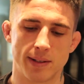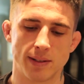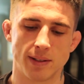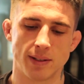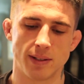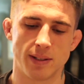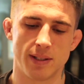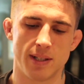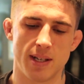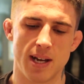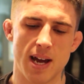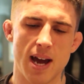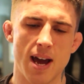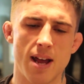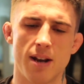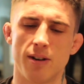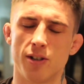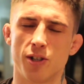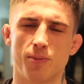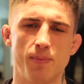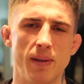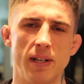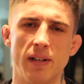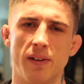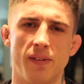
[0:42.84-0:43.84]
Yeah,
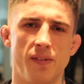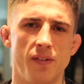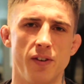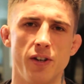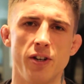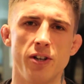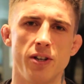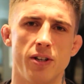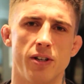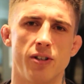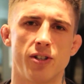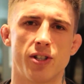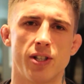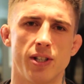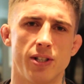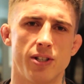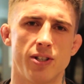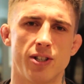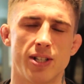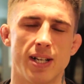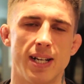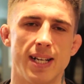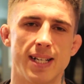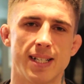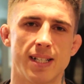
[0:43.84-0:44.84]
there's been a few. There's
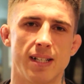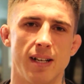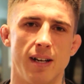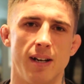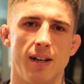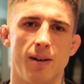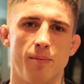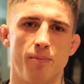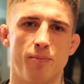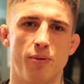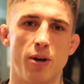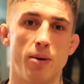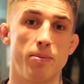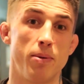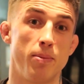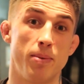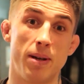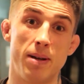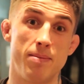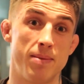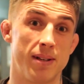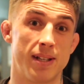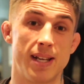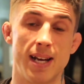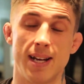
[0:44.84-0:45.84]
a list of
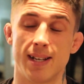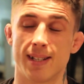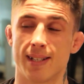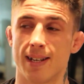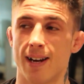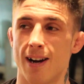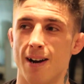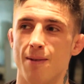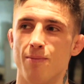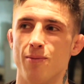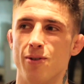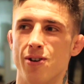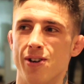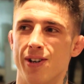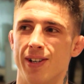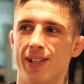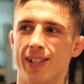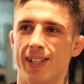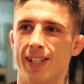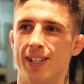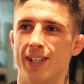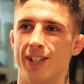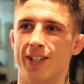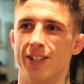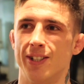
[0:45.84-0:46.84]
probably Matthias
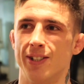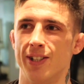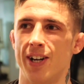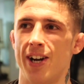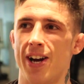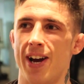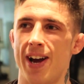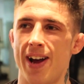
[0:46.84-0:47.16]
Gamrot. You know.